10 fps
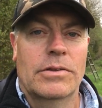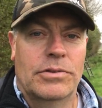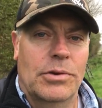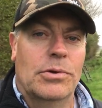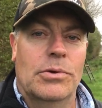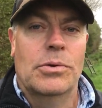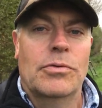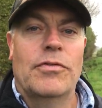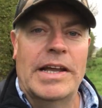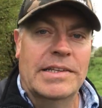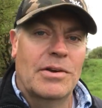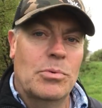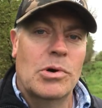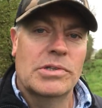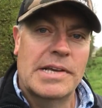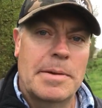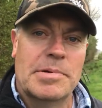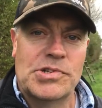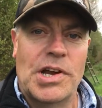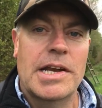to find out what type
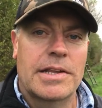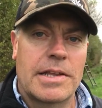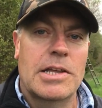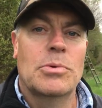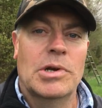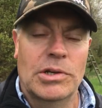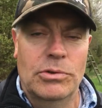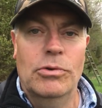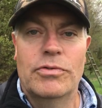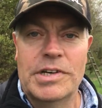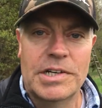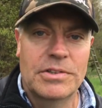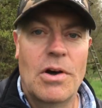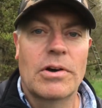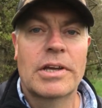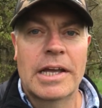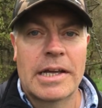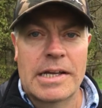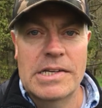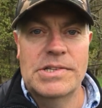of training that you want to do for your dog
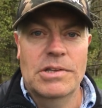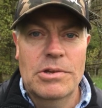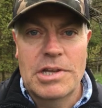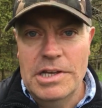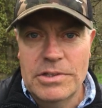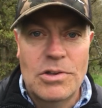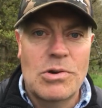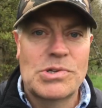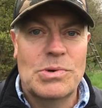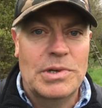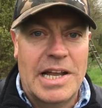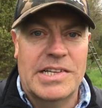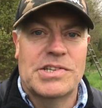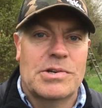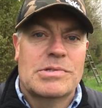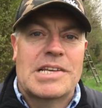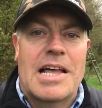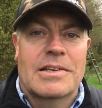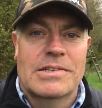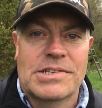is to look at your dog's own natural
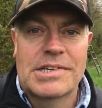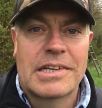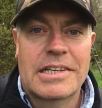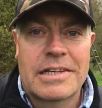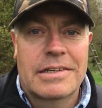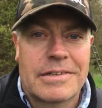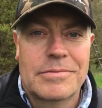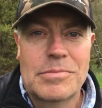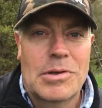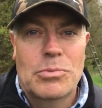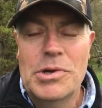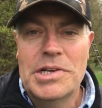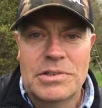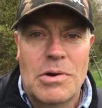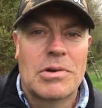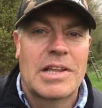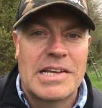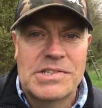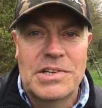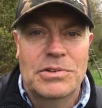talents, what your dog
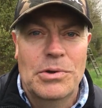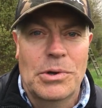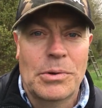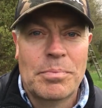likes to do.